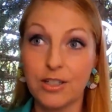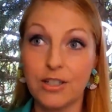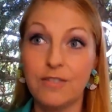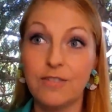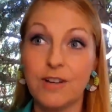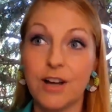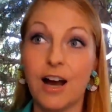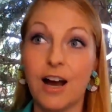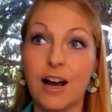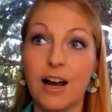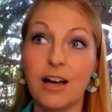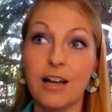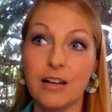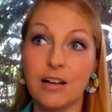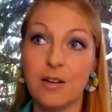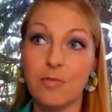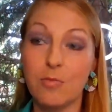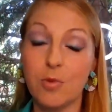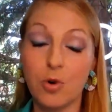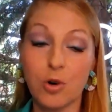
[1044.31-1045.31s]
you've got
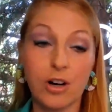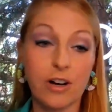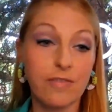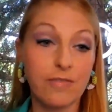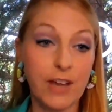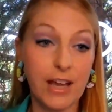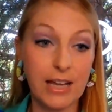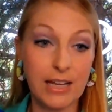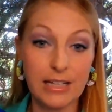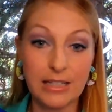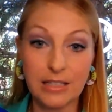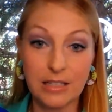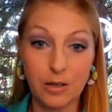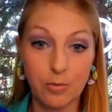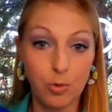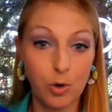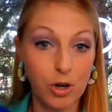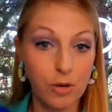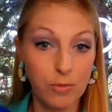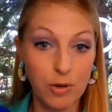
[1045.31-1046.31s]
a more advanced
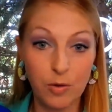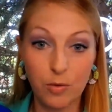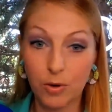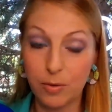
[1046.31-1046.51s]
appointment